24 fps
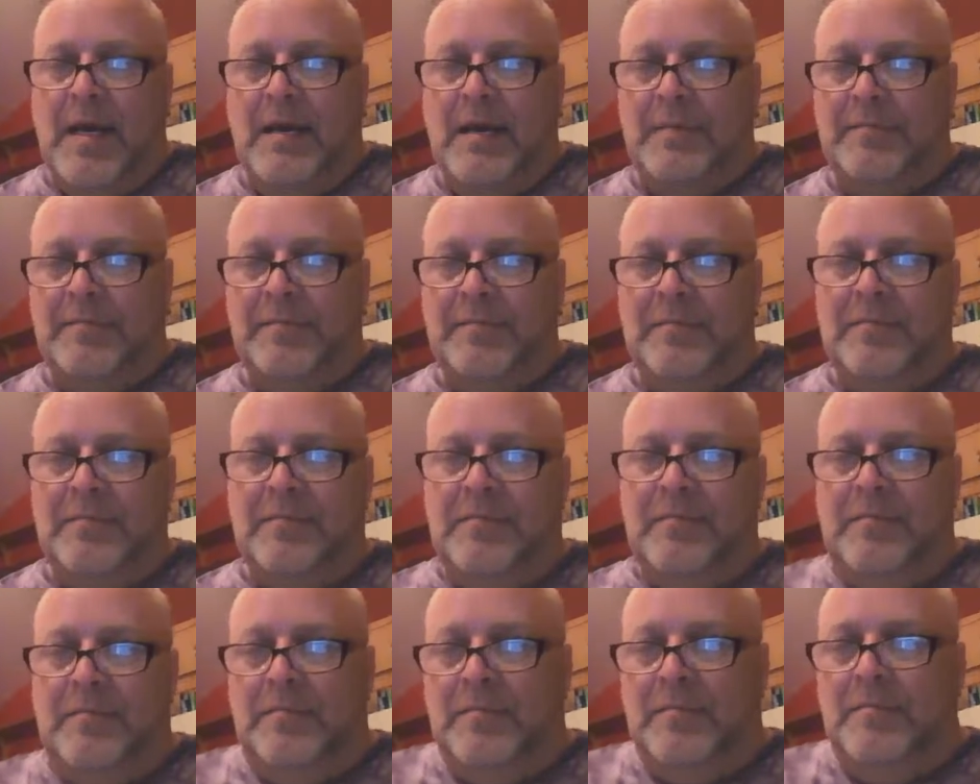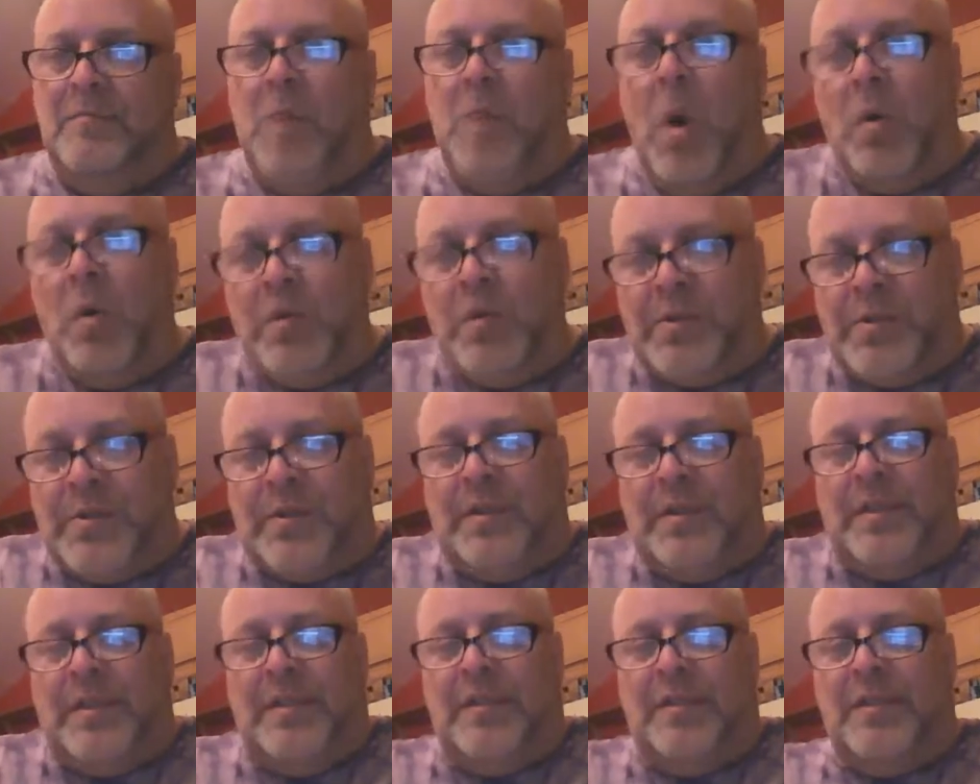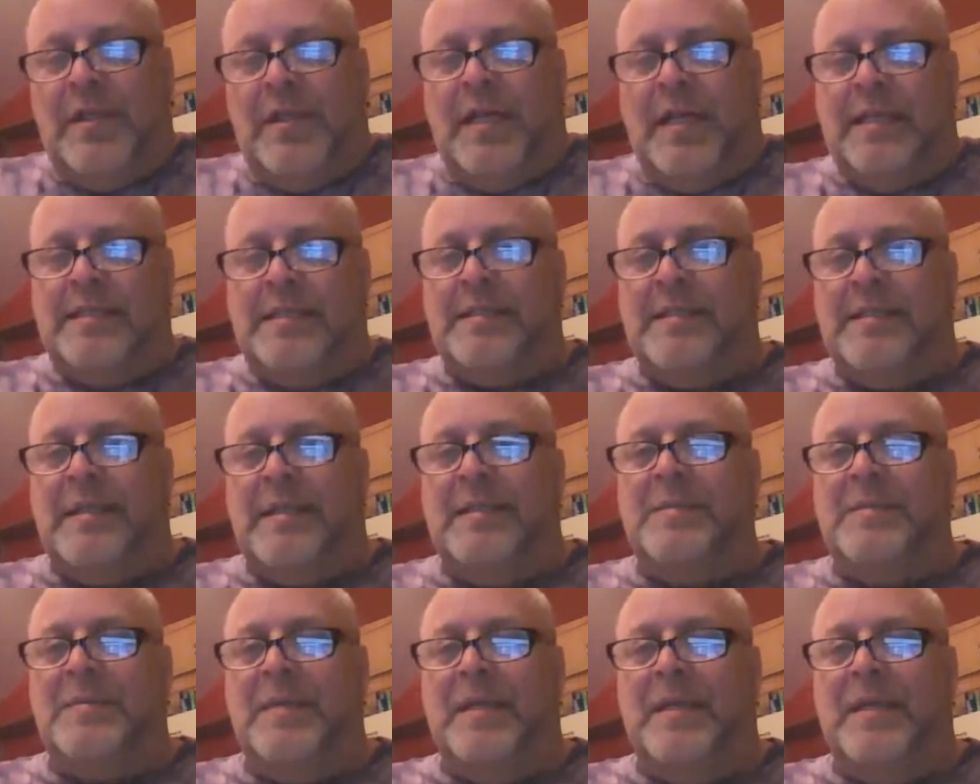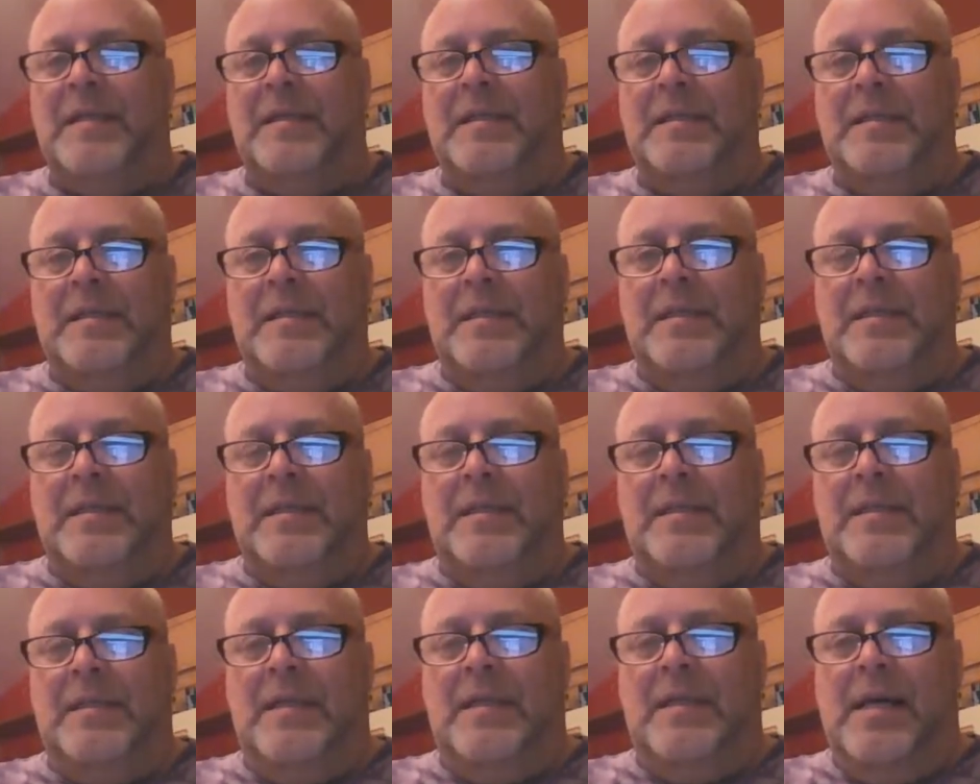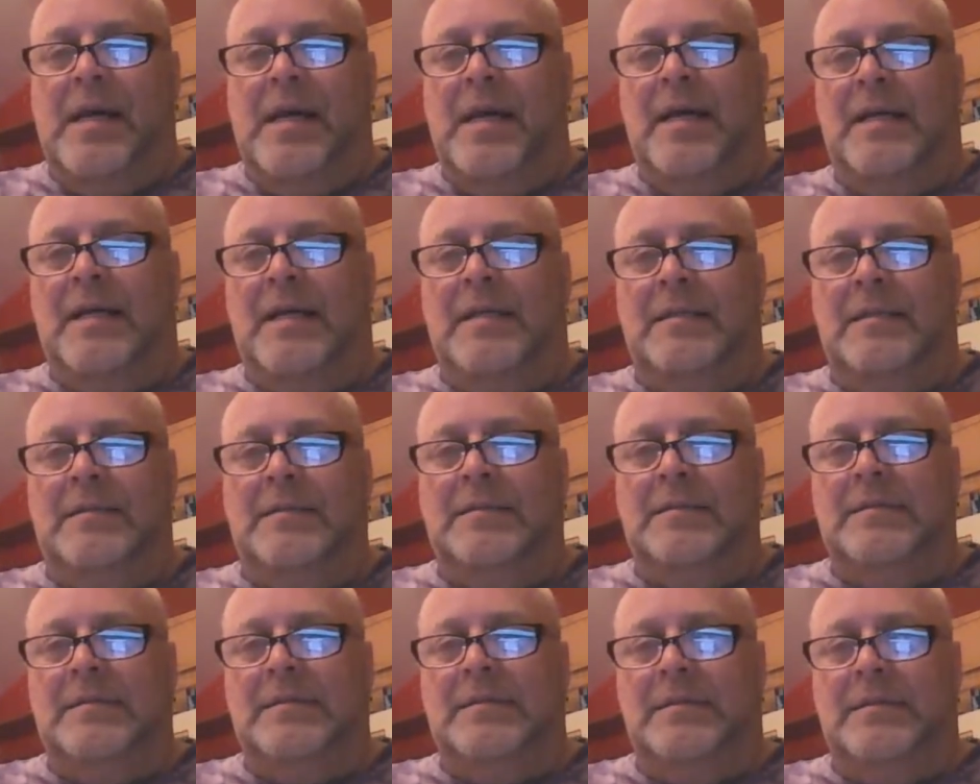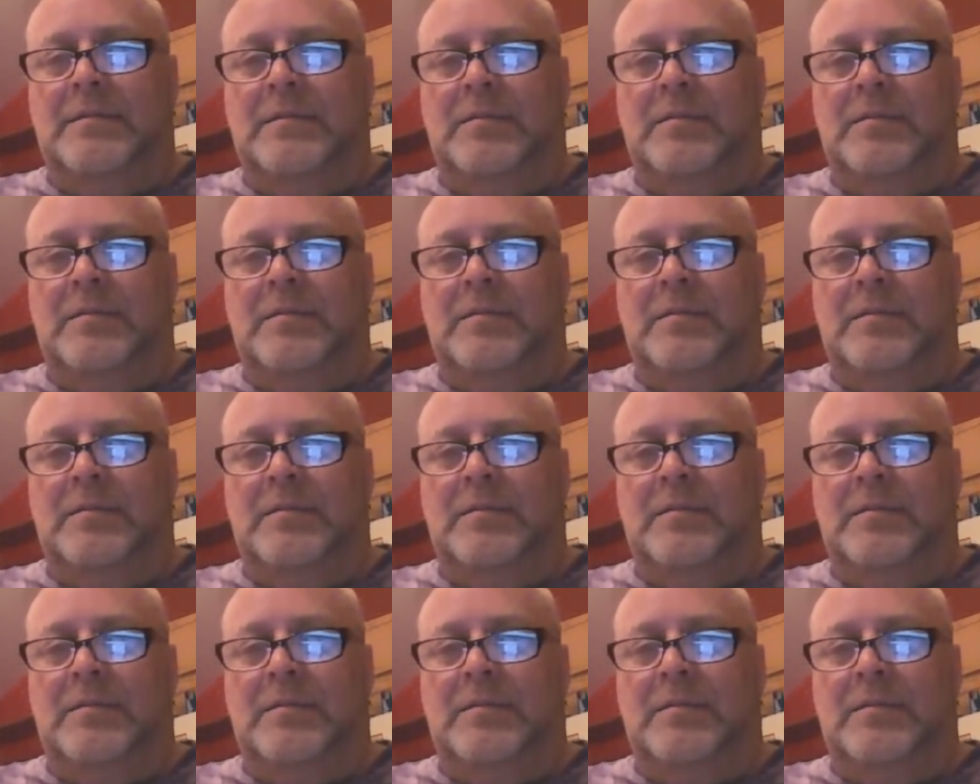Um, Mostly the United States, but uh,